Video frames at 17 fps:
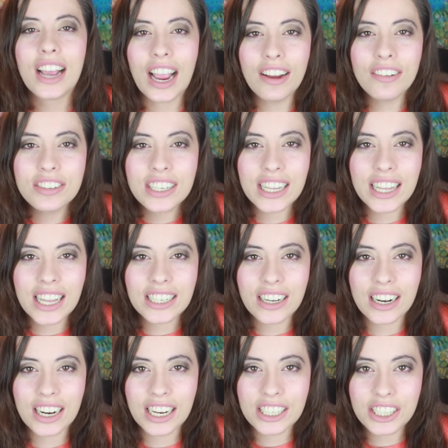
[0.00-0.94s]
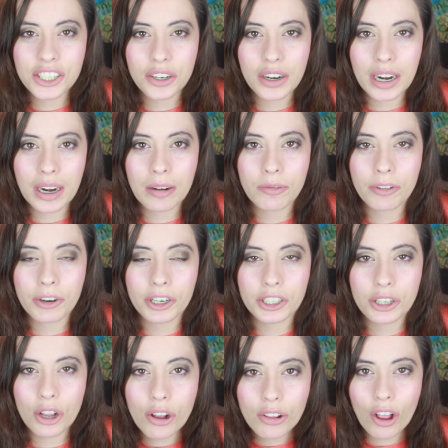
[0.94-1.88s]
I've seen this on Instagram for
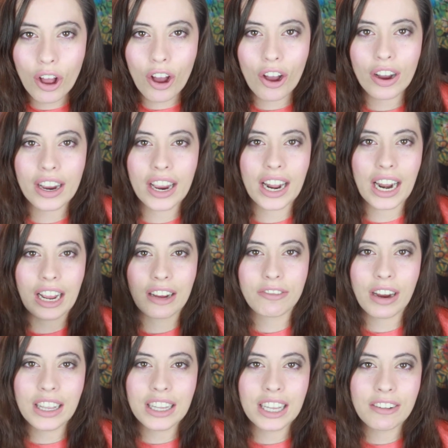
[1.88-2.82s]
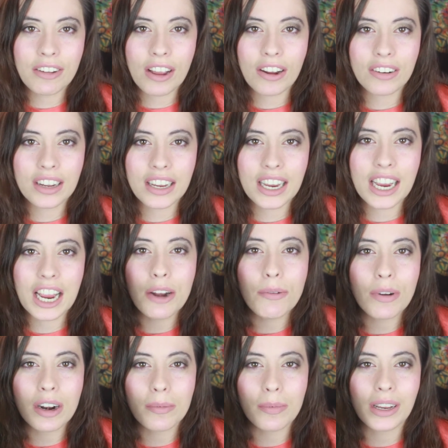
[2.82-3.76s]
so long and I finally found it
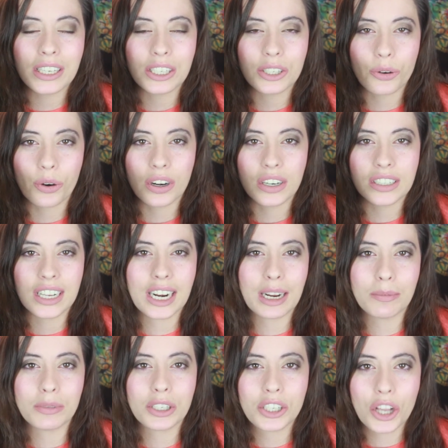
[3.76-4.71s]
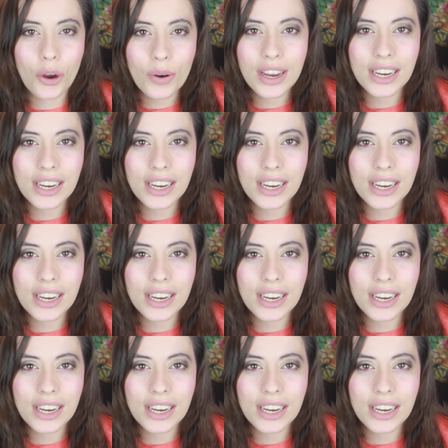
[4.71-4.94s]
in one of my stores and I'm so